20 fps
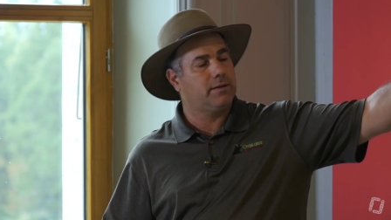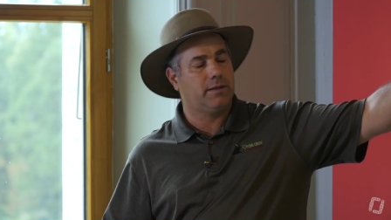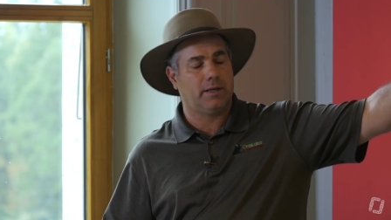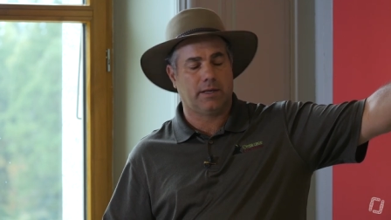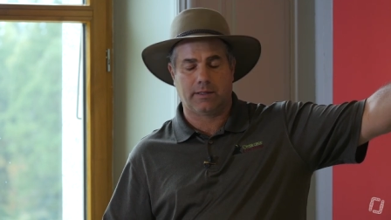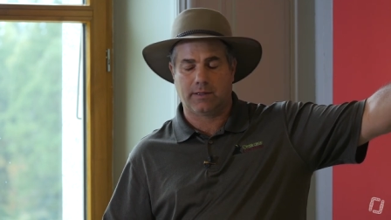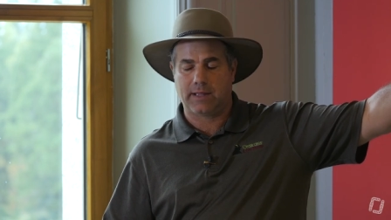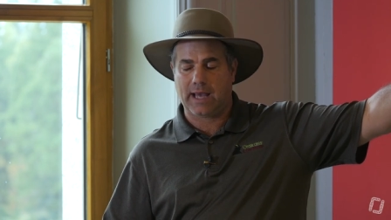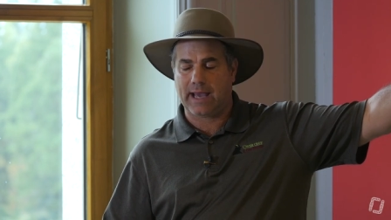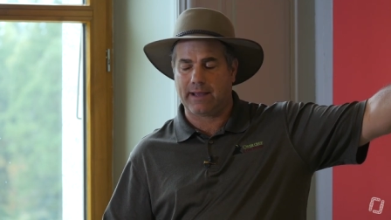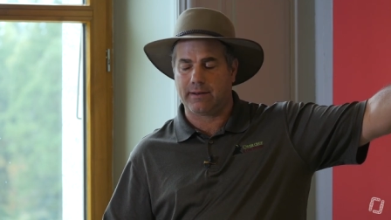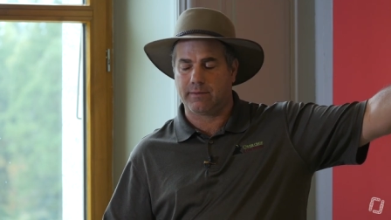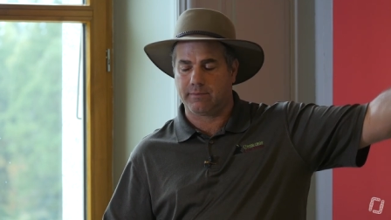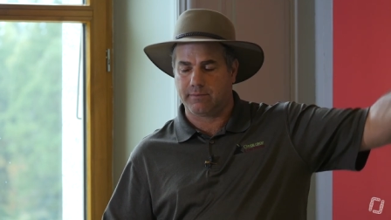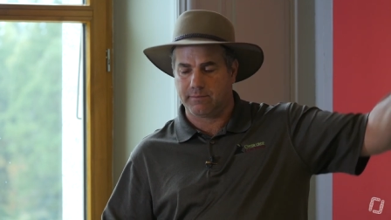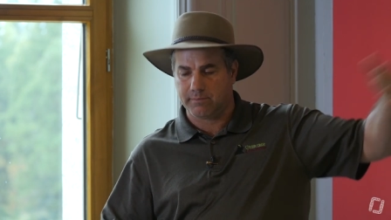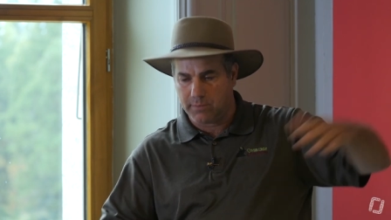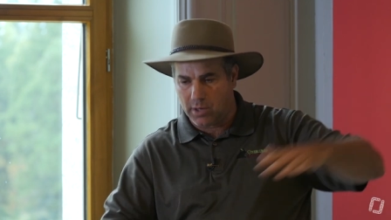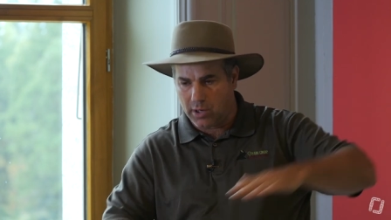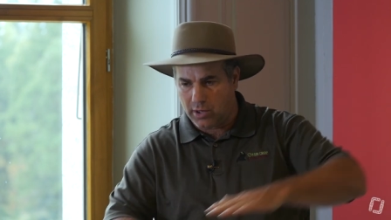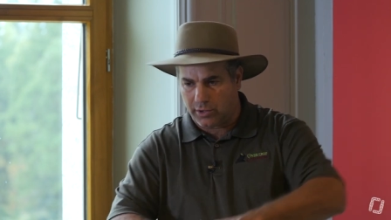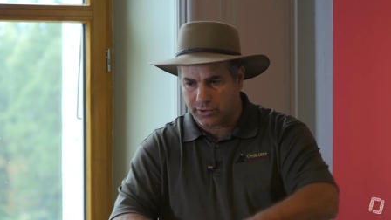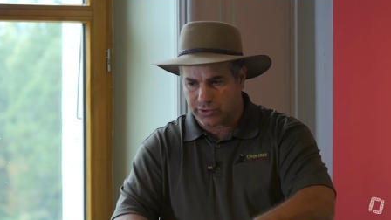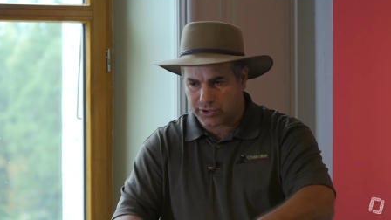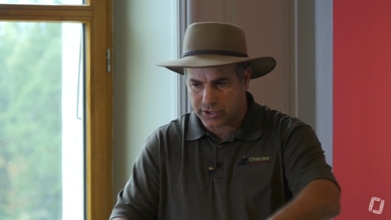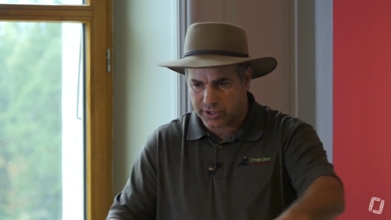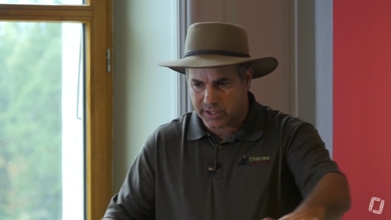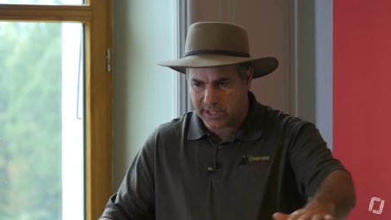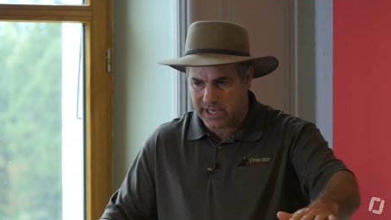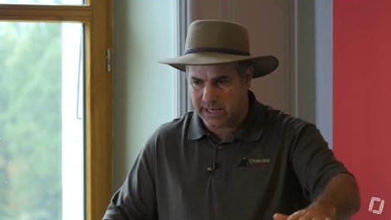th that
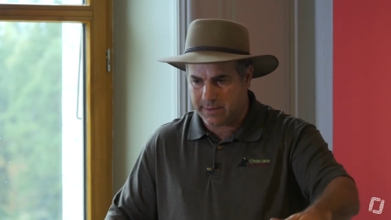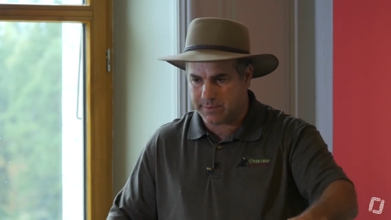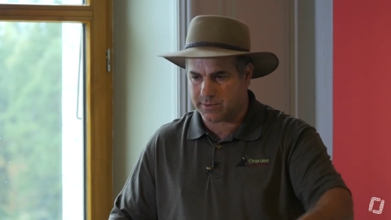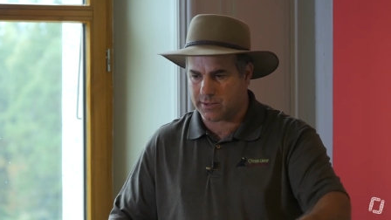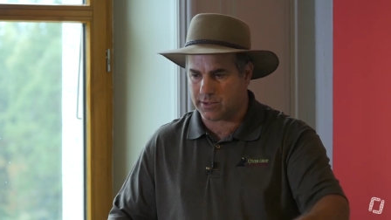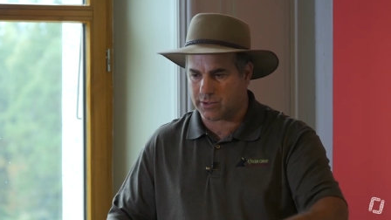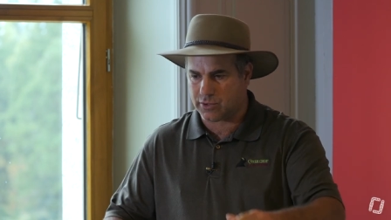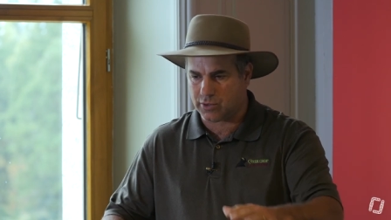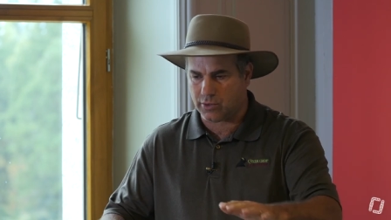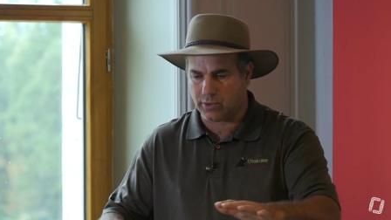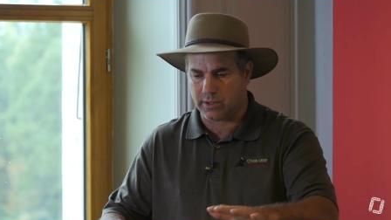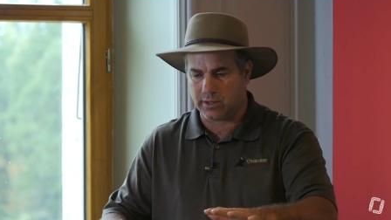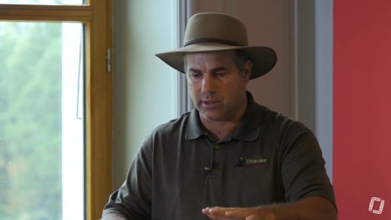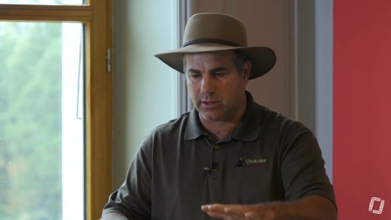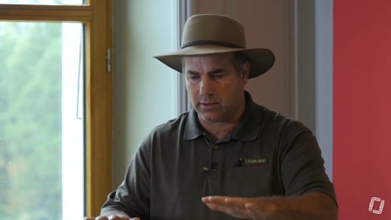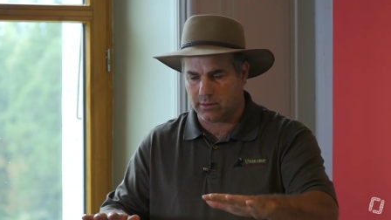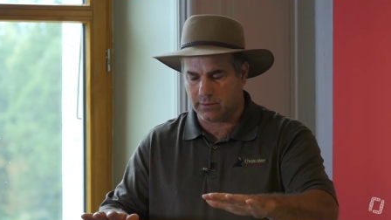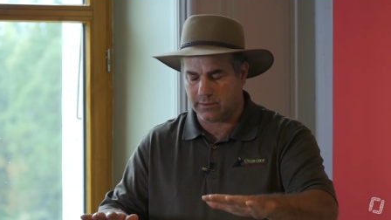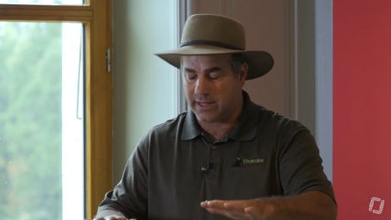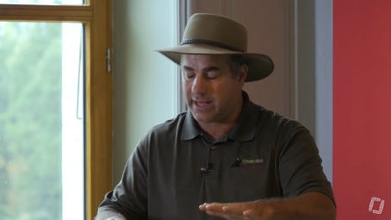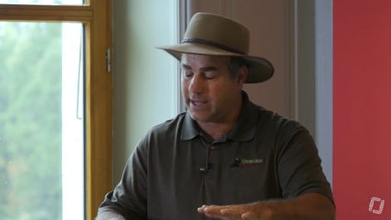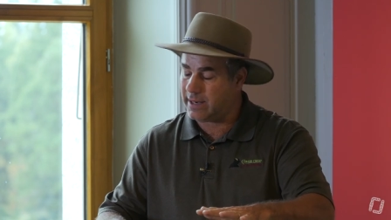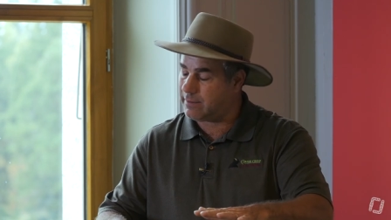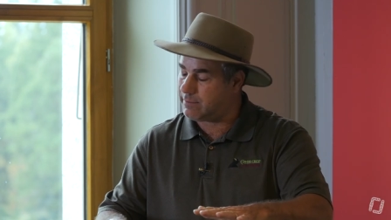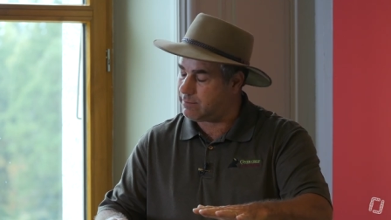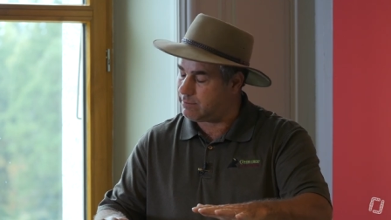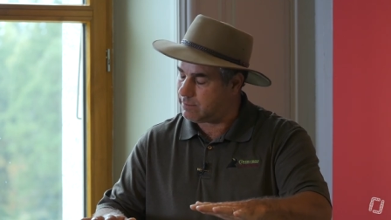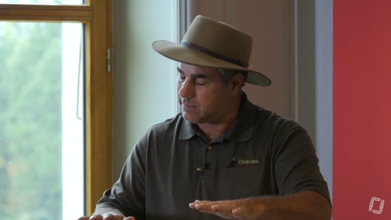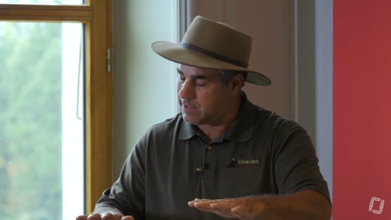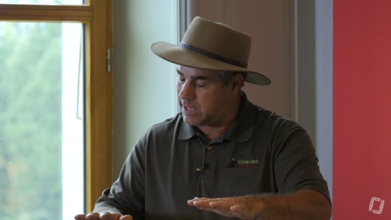mulch keeps the soil,
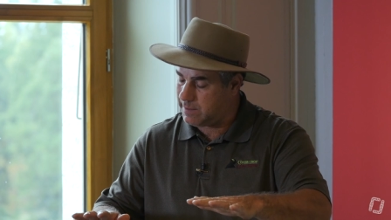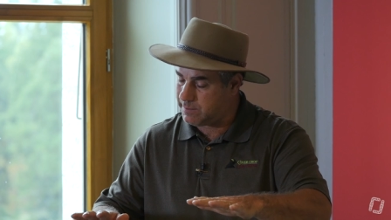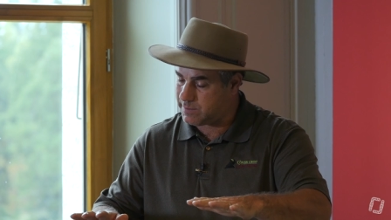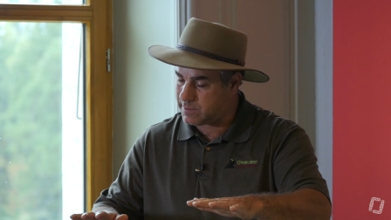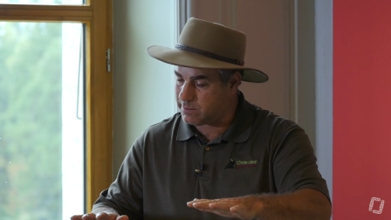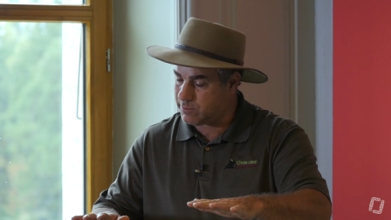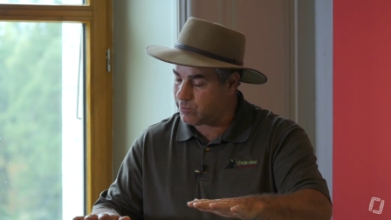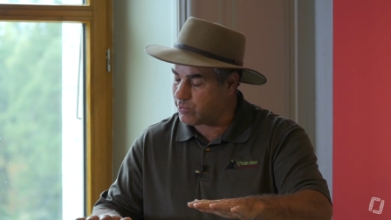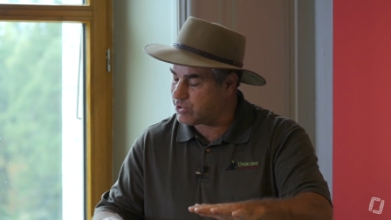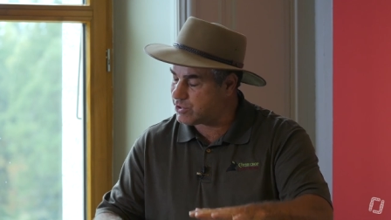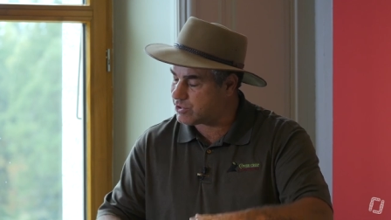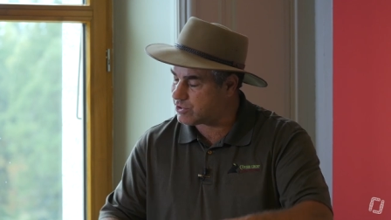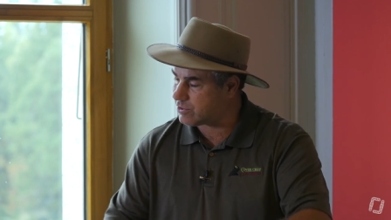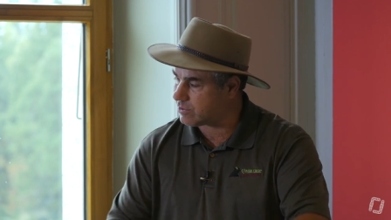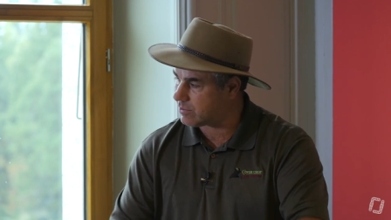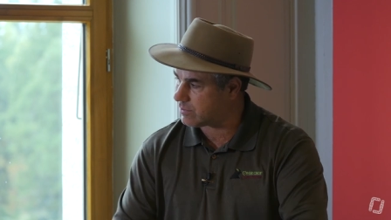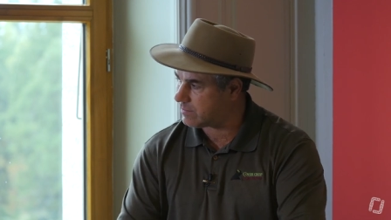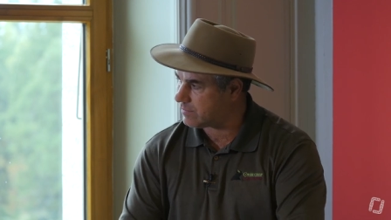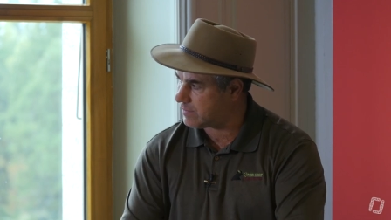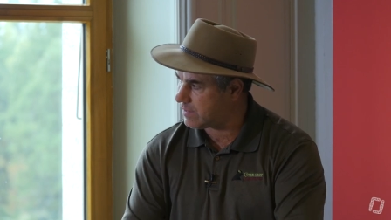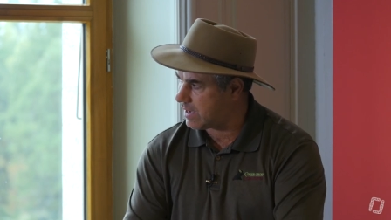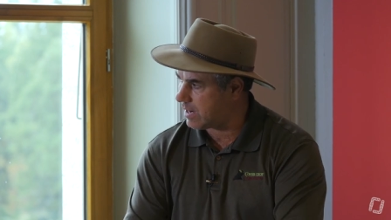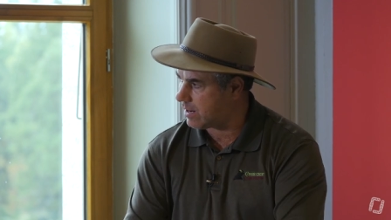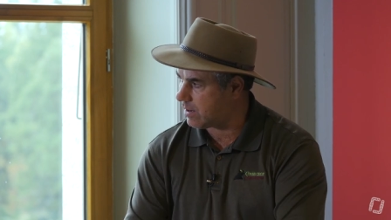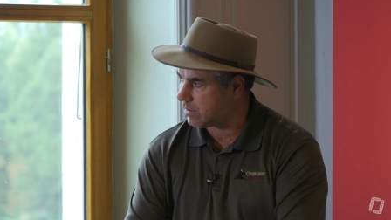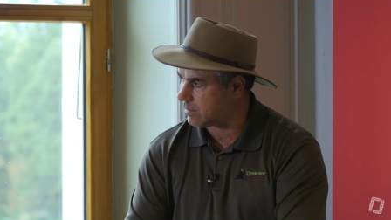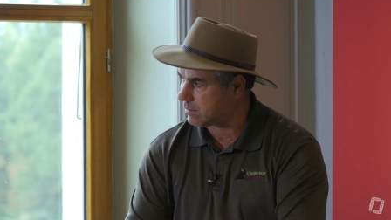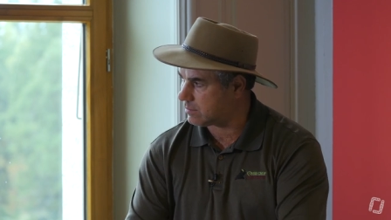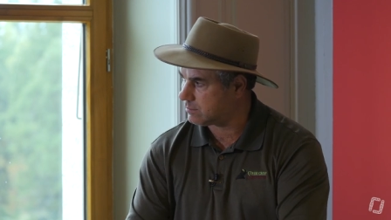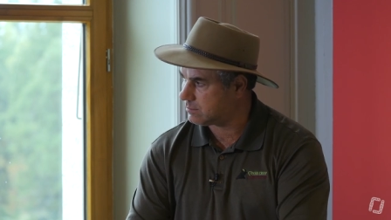then keeps the moisture
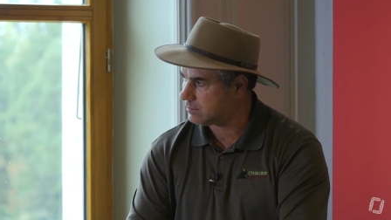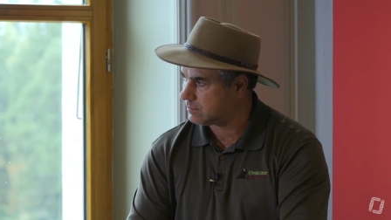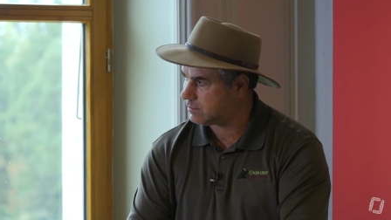there.